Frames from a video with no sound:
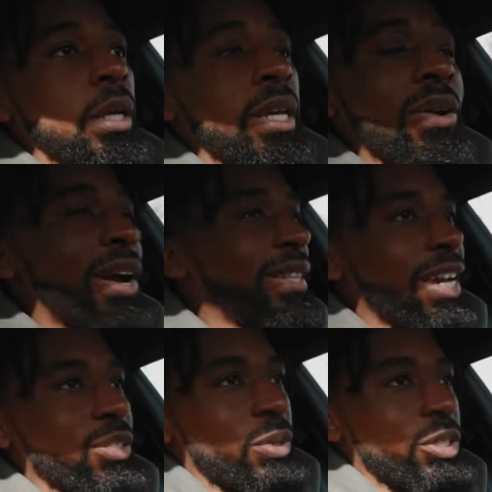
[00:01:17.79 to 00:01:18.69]
Y'all know I got the
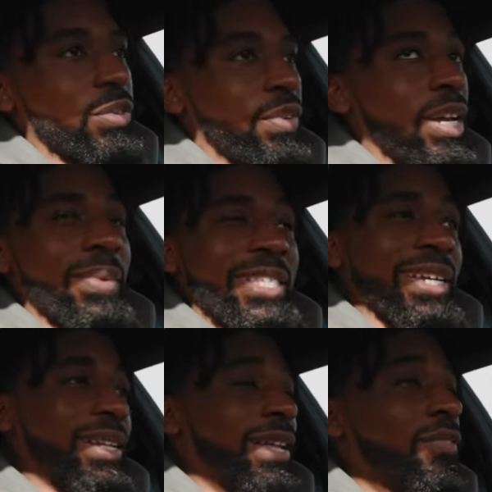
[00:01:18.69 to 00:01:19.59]
X100V. I've been
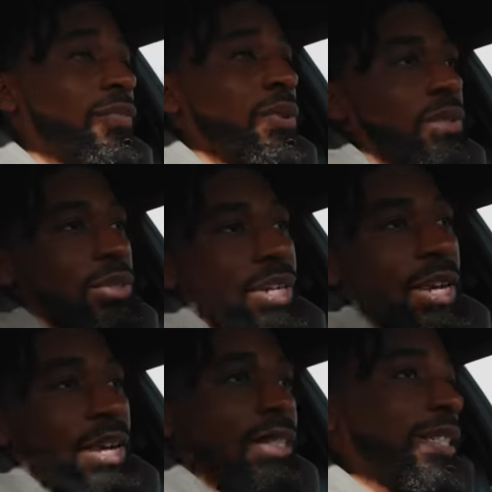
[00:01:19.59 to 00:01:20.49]
taking a lot of photos on
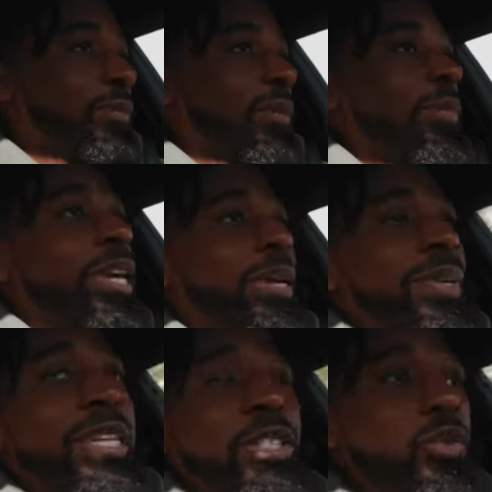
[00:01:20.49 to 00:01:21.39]
that, and it's just been making
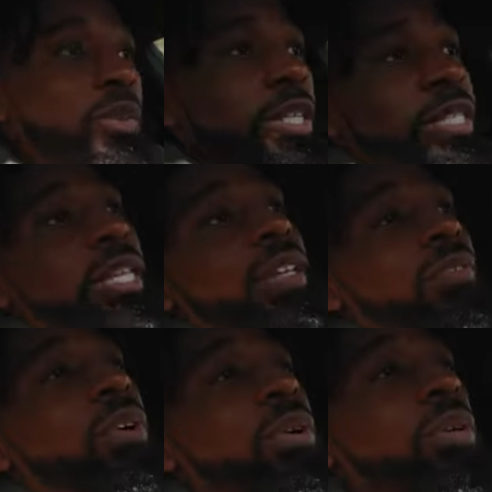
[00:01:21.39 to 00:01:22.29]
me enjoy taking
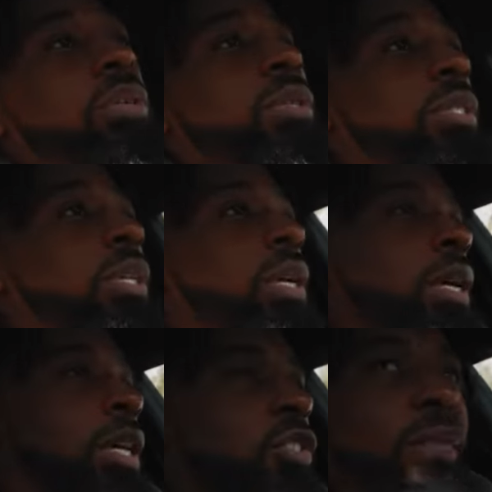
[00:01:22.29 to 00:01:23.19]
photos.
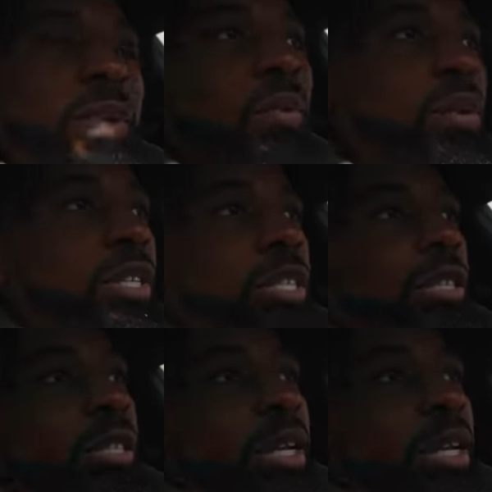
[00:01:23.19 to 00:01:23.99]
So I've been wanting to